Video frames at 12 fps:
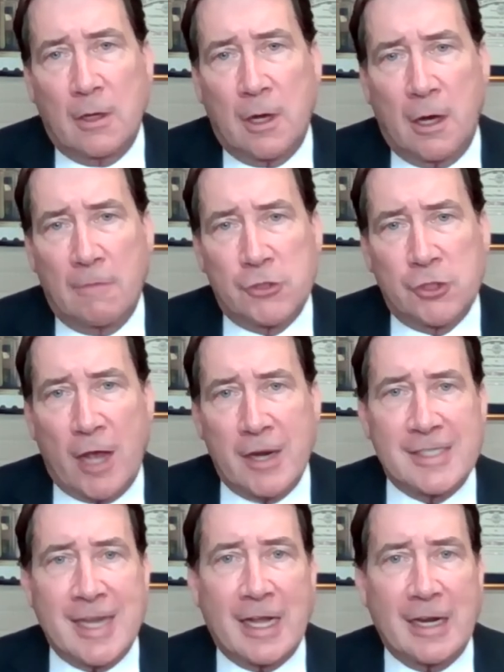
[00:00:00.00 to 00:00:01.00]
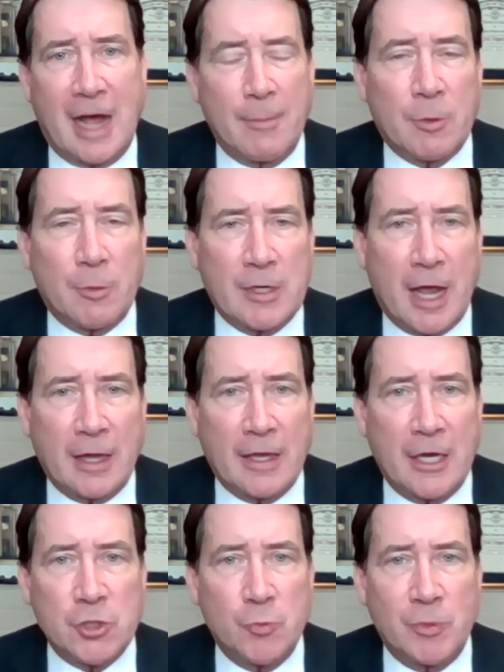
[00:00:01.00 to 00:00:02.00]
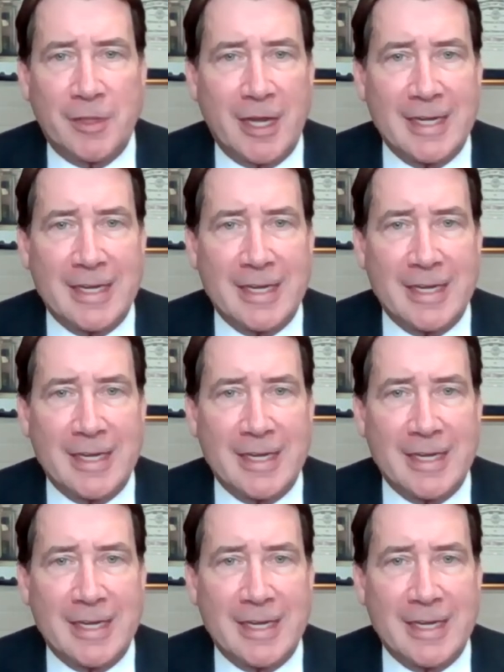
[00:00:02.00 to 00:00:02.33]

of China's economic retaliation when they